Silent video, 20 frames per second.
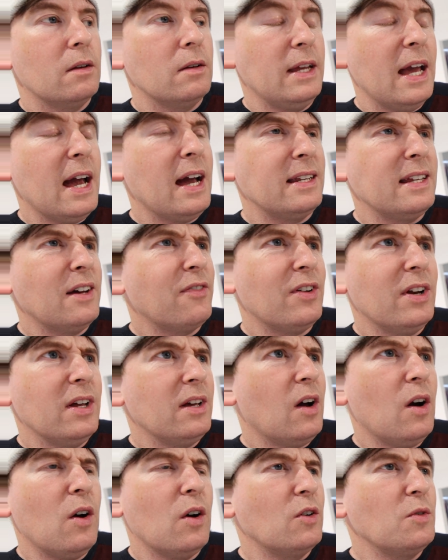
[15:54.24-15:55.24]
Yeah,
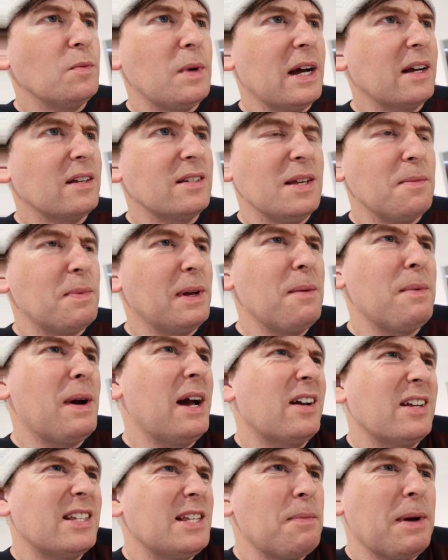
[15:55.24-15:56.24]
definitely. Oh, I could sleep here, but
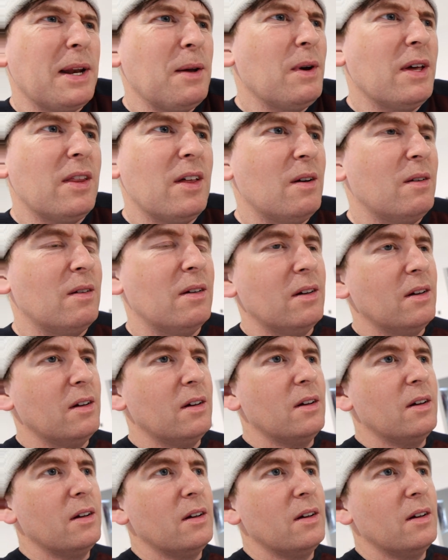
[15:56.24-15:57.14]
I could sleep anywhere though.